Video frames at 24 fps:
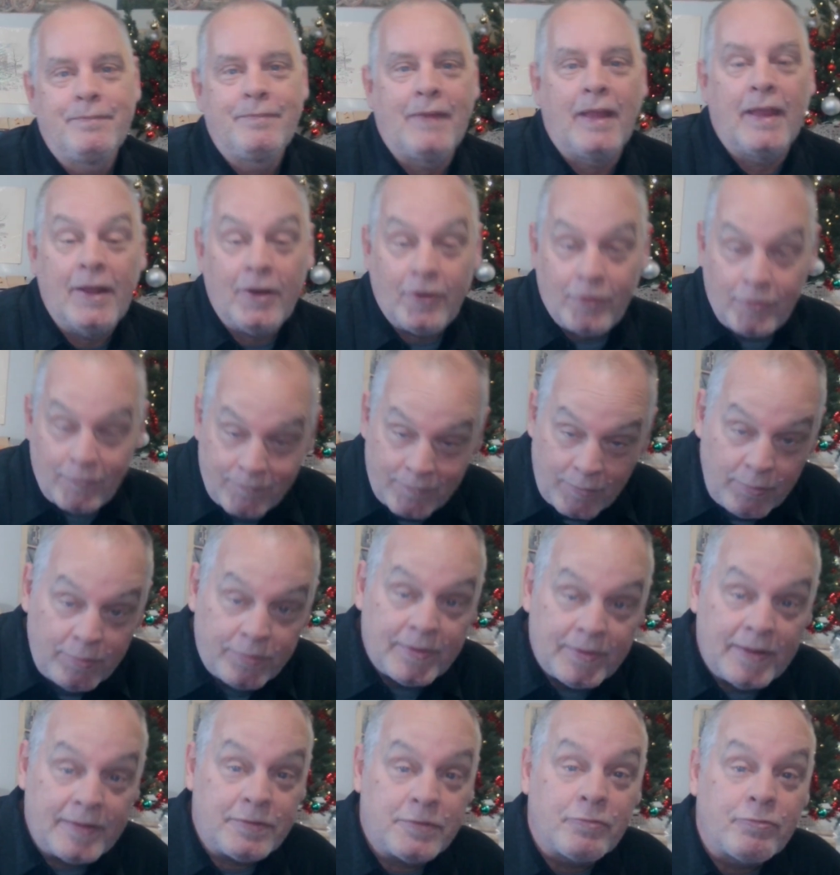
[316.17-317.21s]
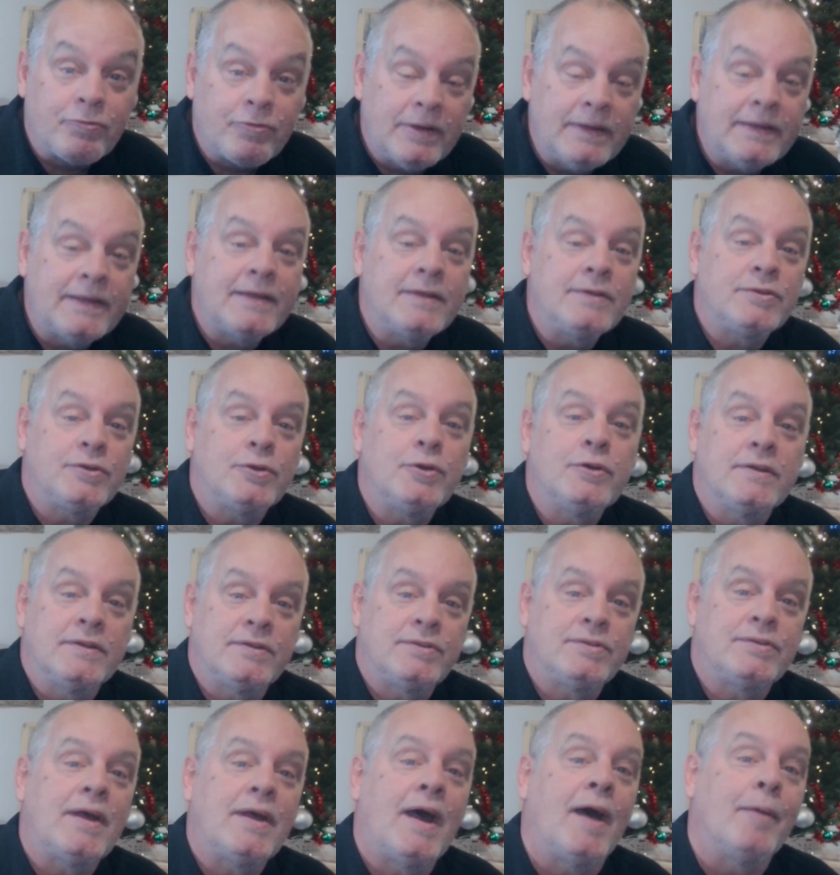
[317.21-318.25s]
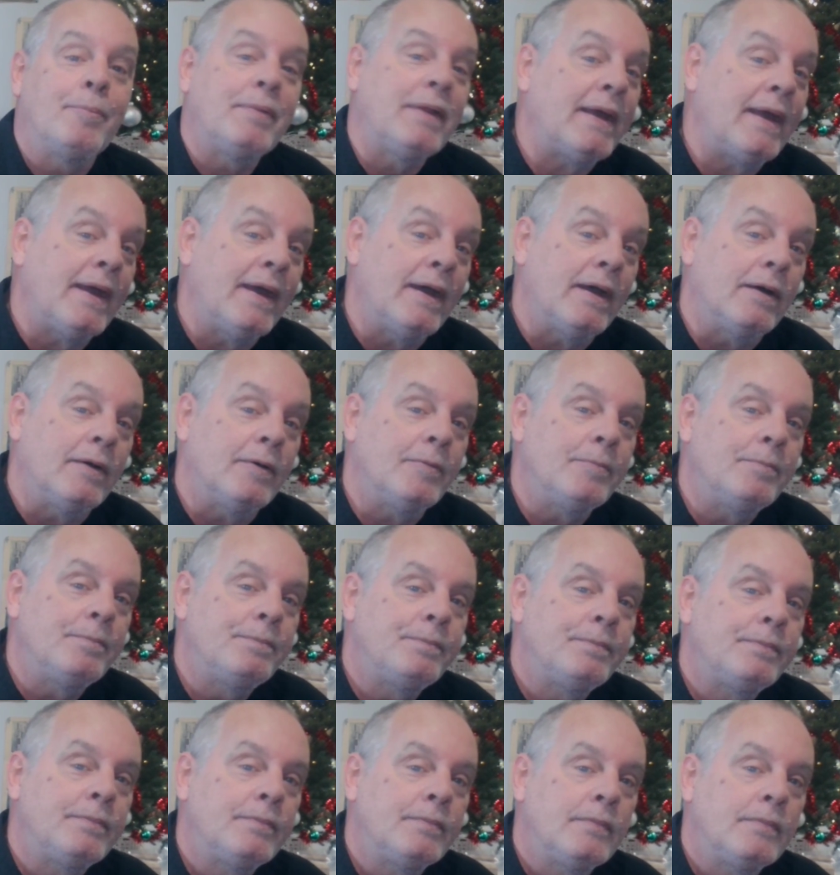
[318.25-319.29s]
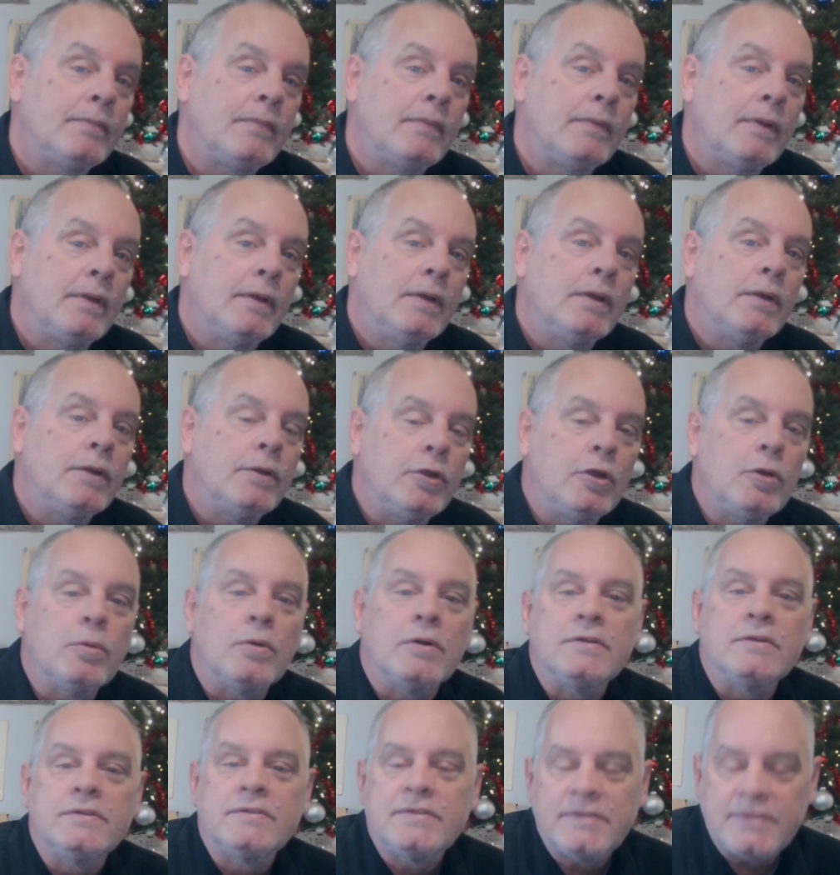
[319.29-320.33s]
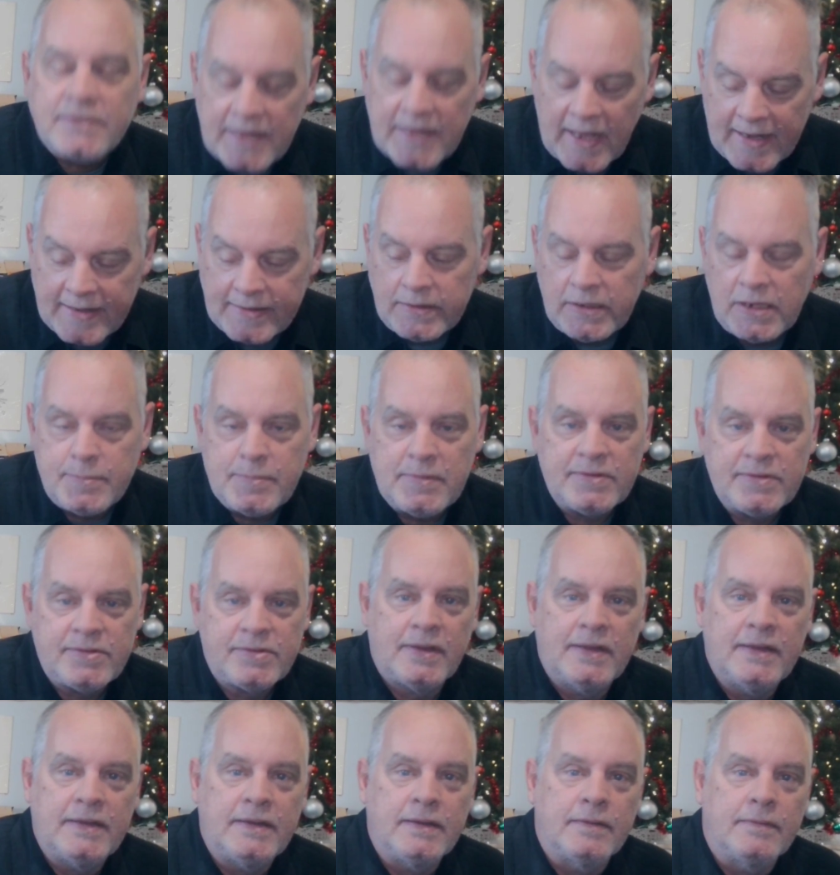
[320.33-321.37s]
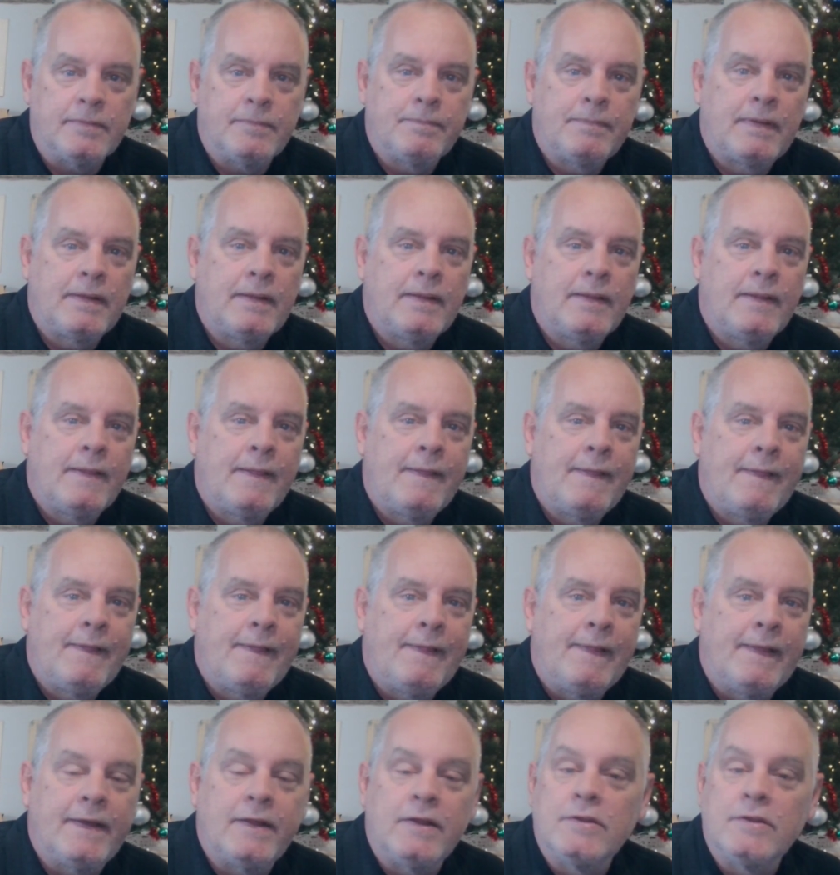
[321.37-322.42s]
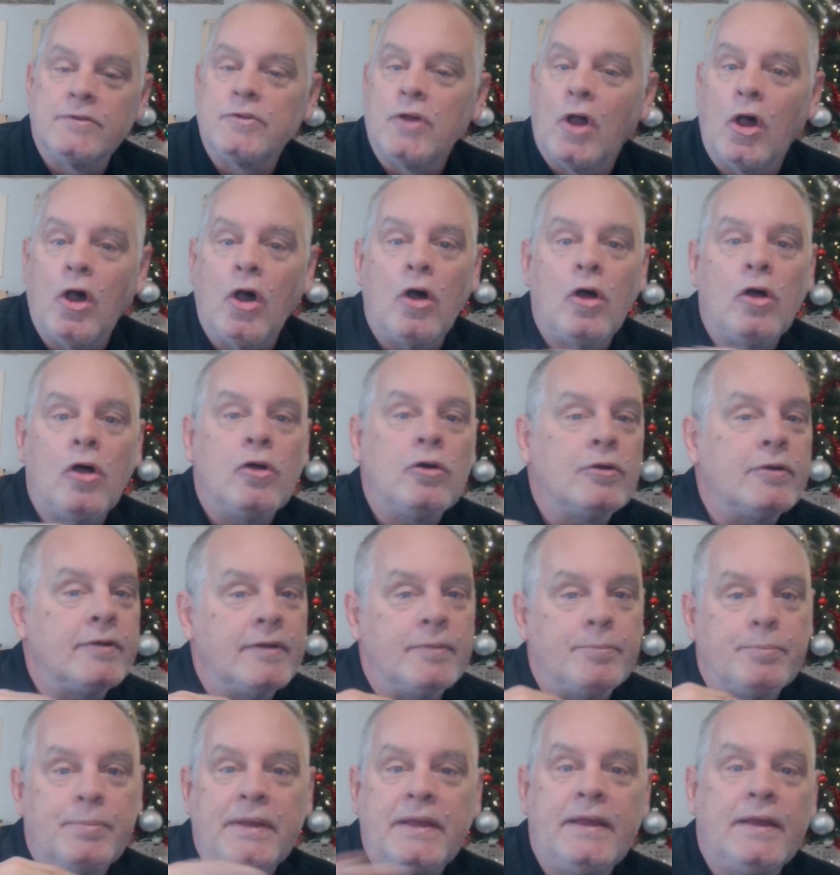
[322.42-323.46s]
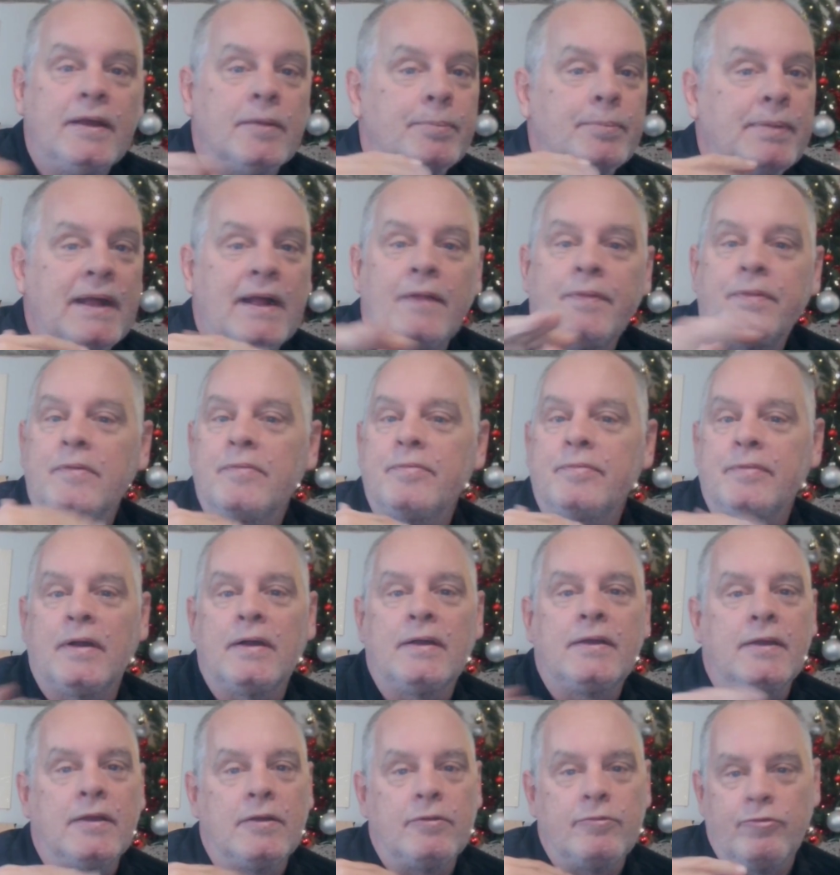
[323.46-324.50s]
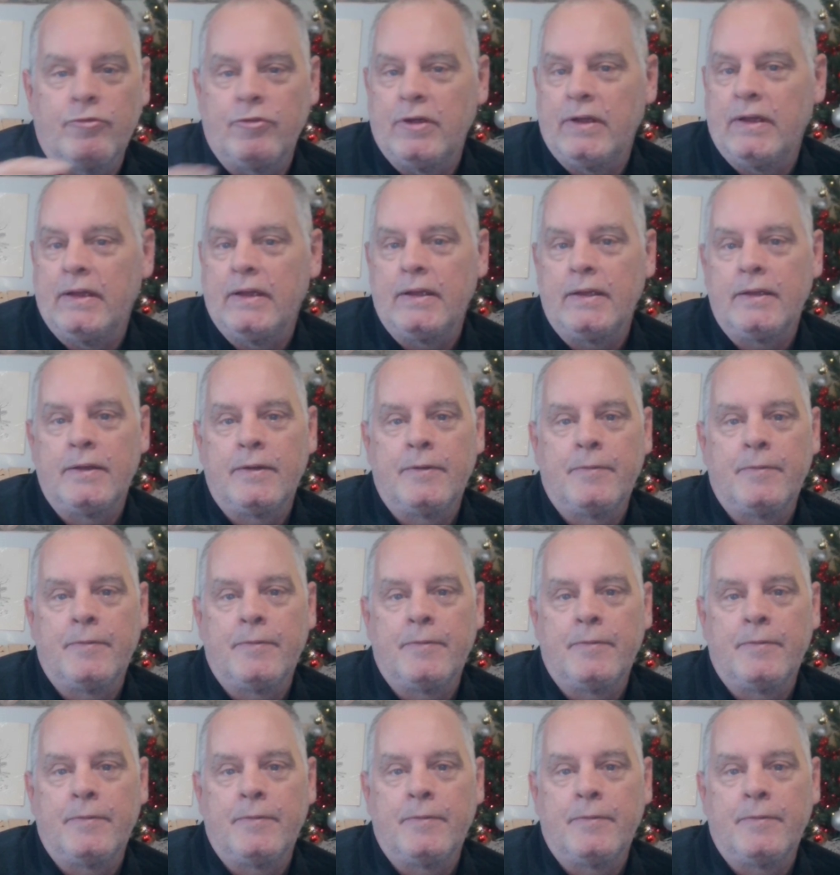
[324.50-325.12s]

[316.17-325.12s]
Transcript: And if you think the rigging's going to stop now, you are sadly mistaken. It is all going to be about the fucking rig.